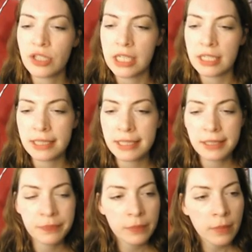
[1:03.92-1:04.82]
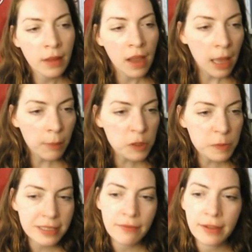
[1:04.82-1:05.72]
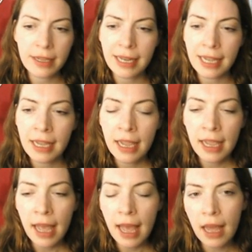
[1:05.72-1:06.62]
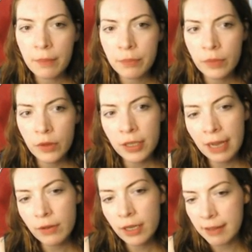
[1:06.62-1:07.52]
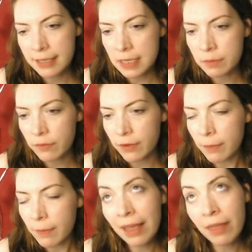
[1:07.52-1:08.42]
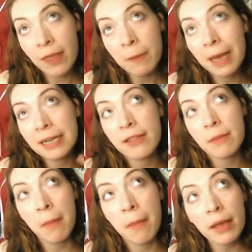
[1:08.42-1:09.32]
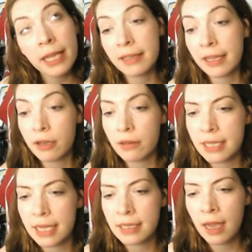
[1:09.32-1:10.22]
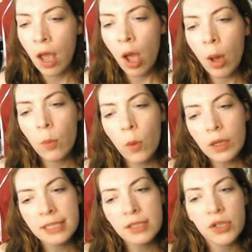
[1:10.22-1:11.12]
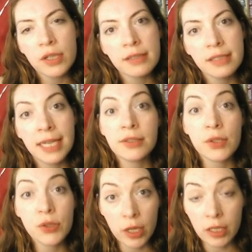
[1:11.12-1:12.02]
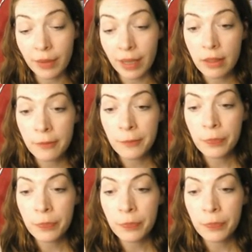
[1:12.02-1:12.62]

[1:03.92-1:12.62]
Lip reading: students. More specifically, you can have a look at the assessment feedback and think back to the marking that you did. What the students tend to struggle with,